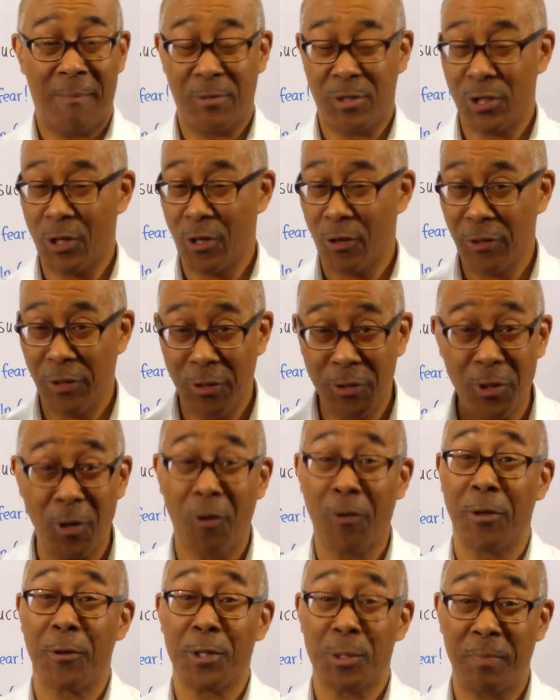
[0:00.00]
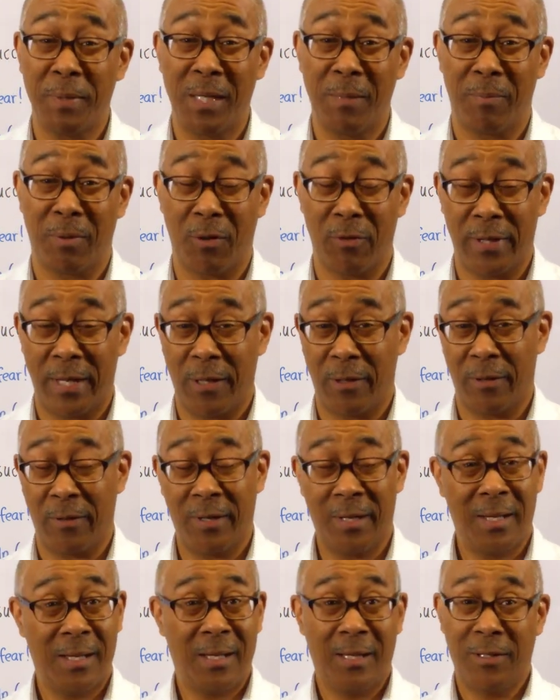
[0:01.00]
I'm sure you know those people that
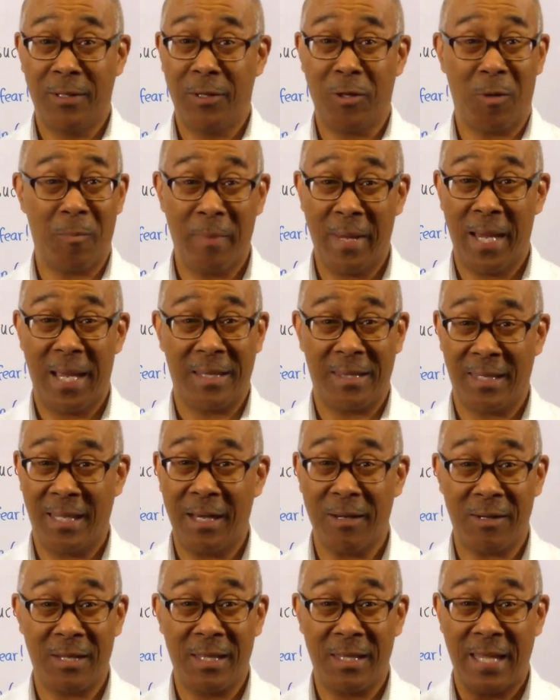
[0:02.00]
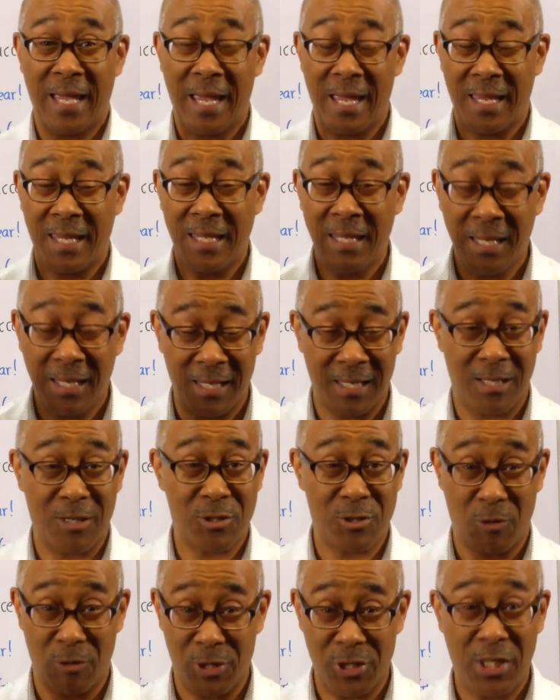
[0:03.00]
are you go, man, they, they, he
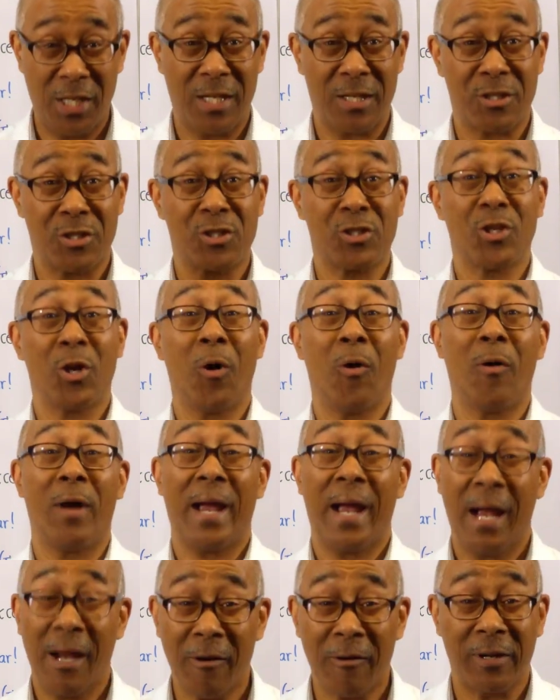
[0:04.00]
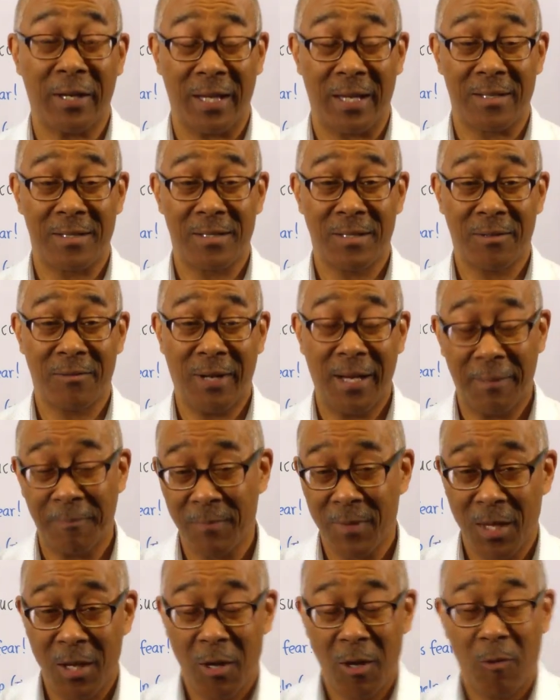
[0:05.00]
is or she is so arrogant, right?
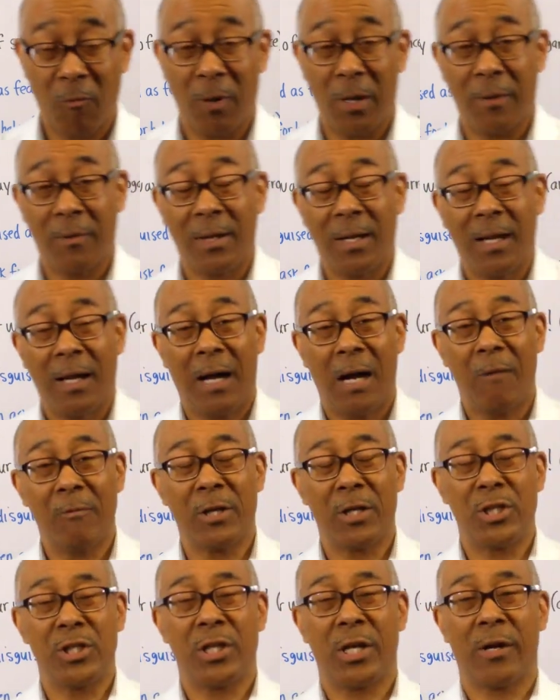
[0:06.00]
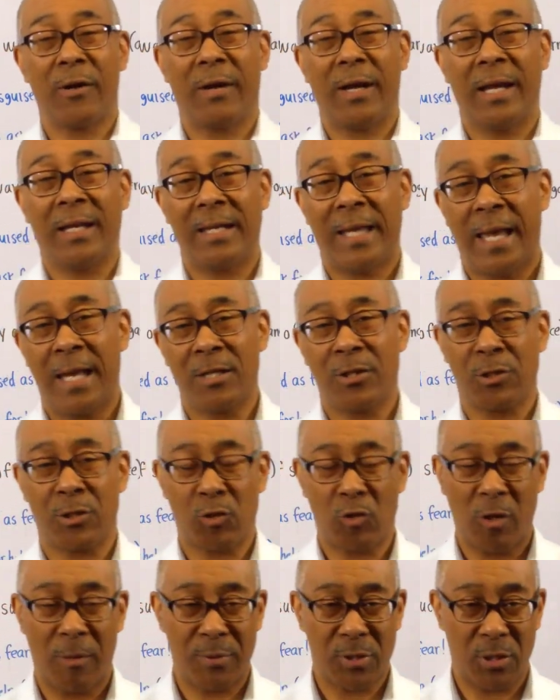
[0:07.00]
Well, I want to share an ancient
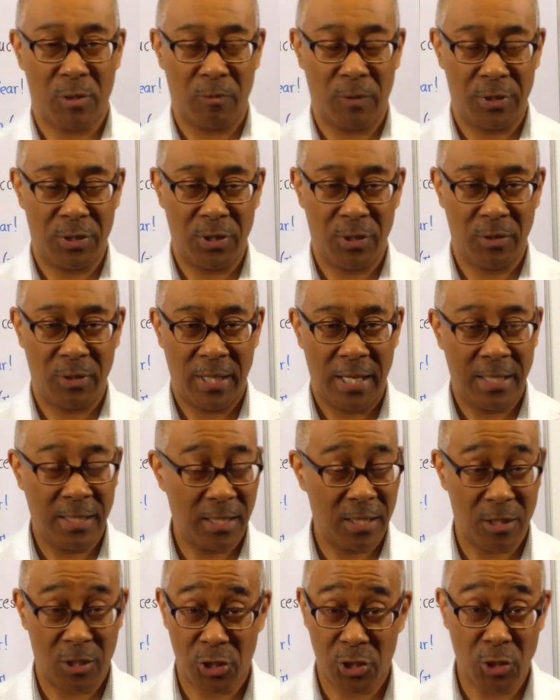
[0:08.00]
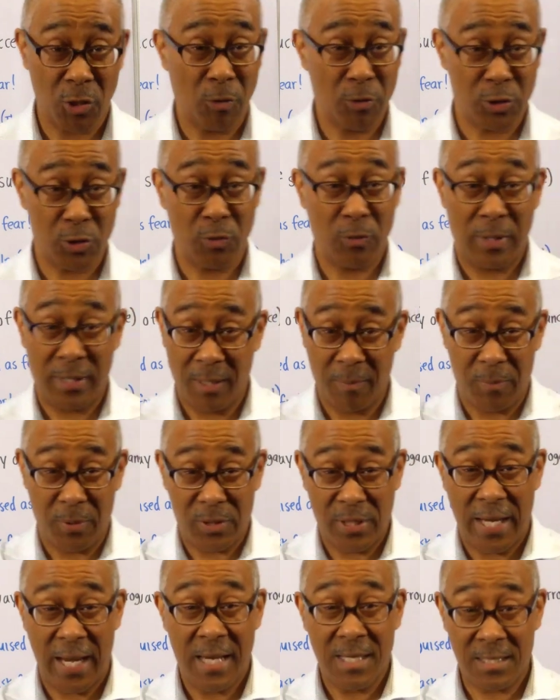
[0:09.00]
scripture with you, and it is so true, and it
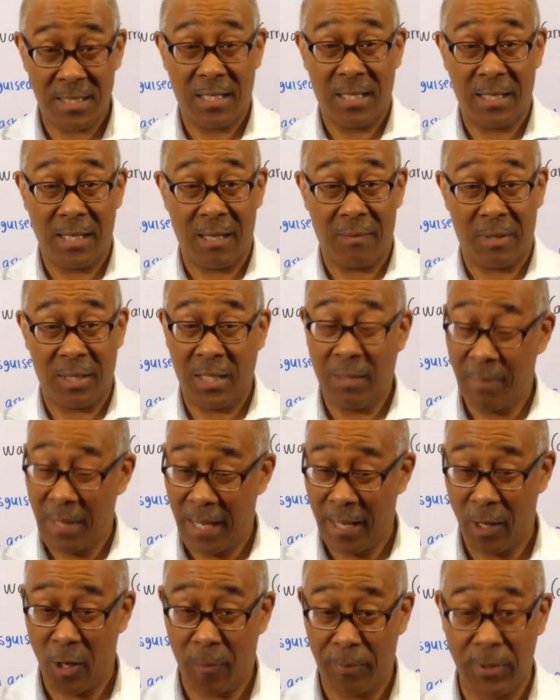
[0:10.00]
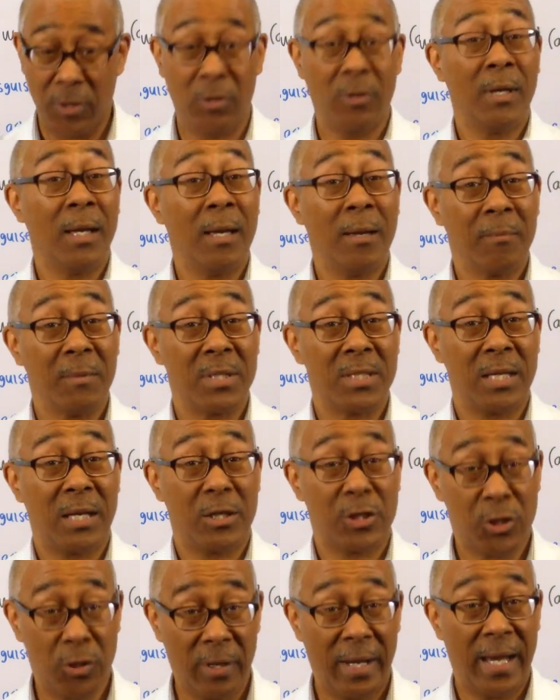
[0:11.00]
pertains to them, and it may help you, because
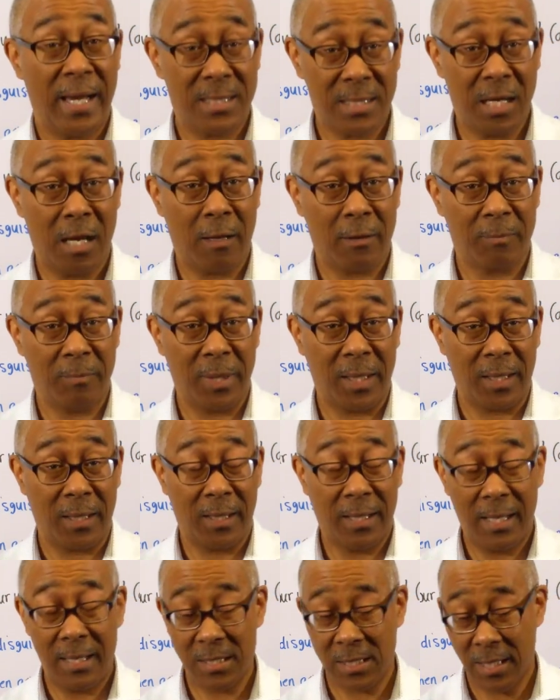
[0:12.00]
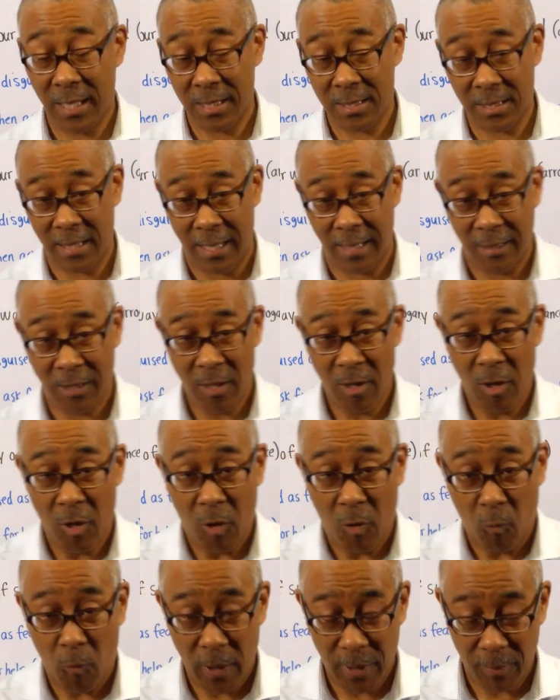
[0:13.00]
it sure has helped me. It says that
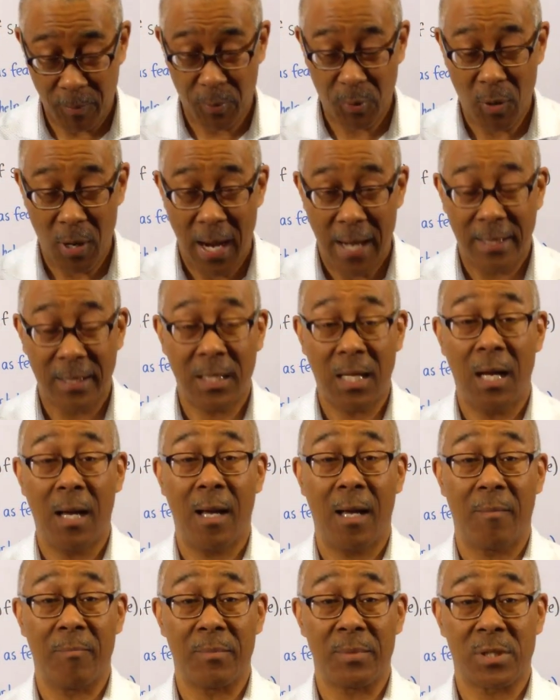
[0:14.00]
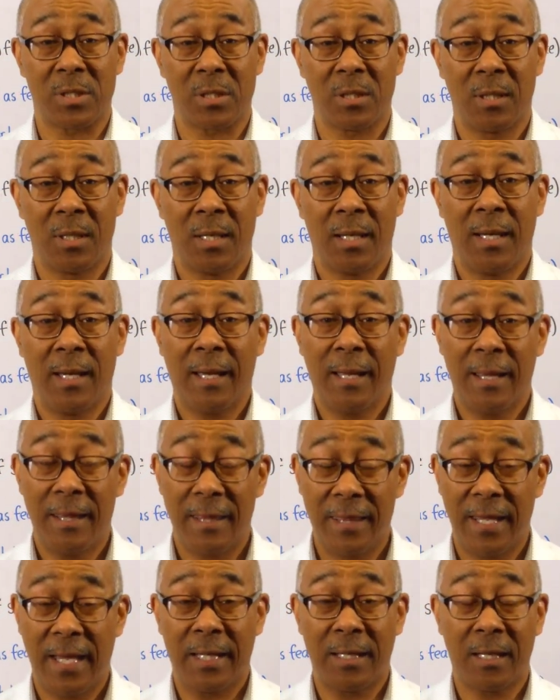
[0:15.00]
when pride comes,
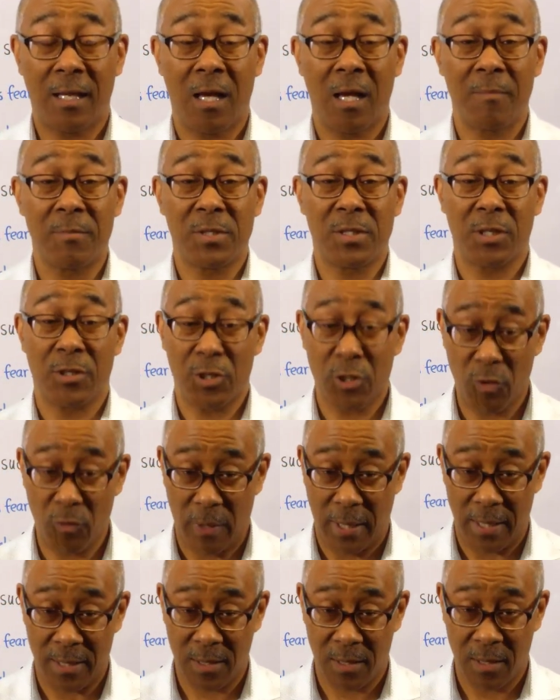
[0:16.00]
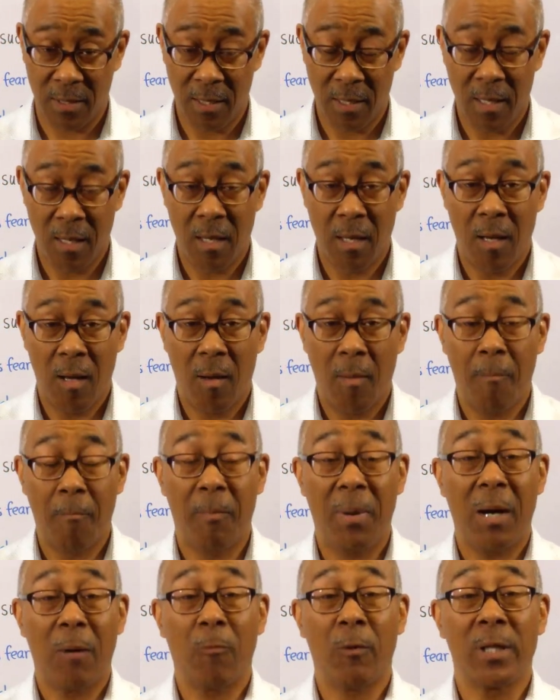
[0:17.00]
then comes disgrace.
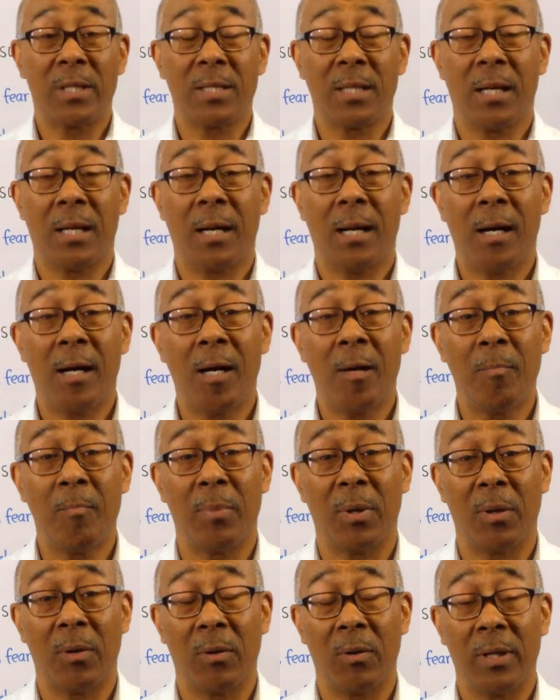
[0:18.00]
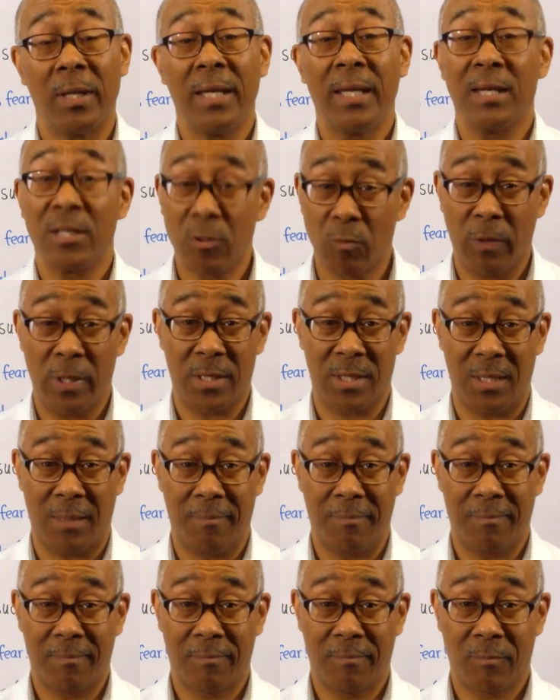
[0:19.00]
But with the humble is wisdom.